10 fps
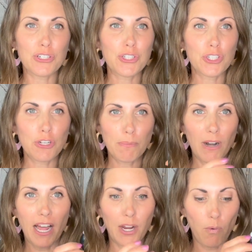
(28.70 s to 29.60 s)

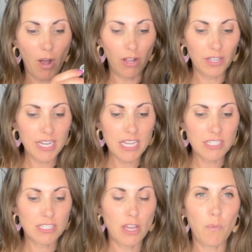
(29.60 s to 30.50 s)
super high
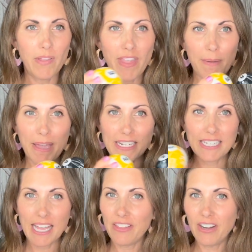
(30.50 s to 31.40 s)
quality, so when they
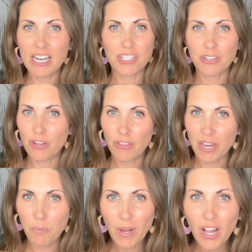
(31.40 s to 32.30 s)
bang together, as you know
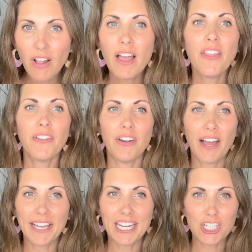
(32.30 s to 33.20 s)
they will, they're
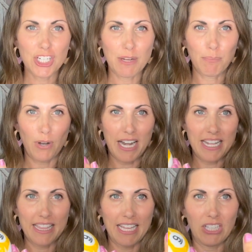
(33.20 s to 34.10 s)
not going to chip or
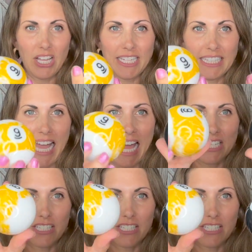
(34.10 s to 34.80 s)
anything like that.